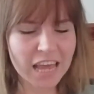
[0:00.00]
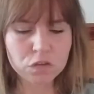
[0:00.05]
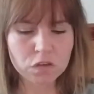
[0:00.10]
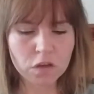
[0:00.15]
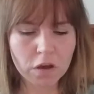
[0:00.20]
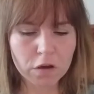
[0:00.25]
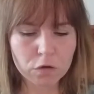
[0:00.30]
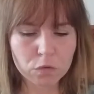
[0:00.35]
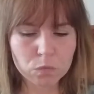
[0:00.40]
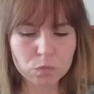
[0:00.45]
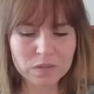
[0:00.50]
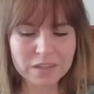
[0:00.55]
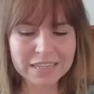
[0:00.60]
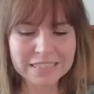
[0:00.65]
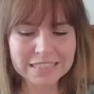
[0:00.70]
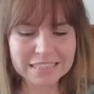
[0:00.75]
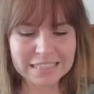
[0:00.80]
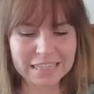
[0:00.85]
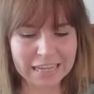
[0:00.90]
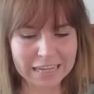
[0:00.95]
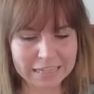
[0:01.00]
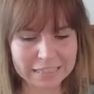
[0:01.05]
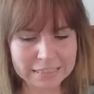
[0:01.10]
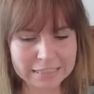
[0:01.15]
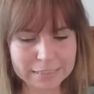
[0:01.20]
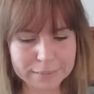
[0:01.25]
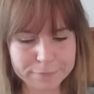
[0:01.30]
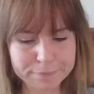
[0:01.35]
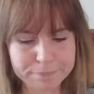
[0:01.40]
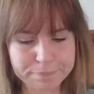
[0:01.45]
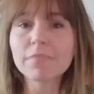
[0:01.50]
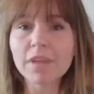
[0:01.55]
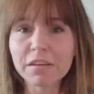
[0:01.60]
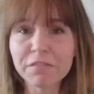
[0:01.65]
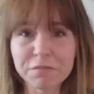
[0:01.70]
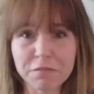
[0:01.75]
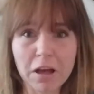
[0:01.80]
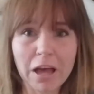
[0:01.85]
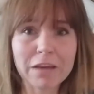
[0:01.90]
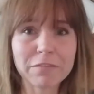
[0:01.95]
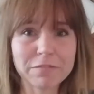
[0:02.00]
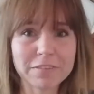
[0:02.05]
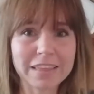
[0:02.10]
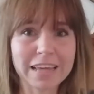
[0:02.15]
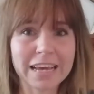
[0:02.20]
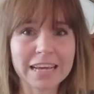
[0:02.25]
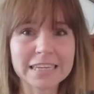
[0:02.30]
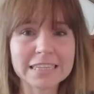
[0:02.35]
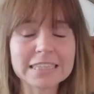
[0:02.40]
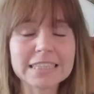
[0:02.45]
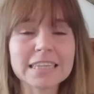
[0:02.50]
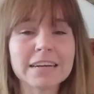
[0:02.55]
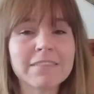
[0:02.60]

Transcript: So these things, 5 things,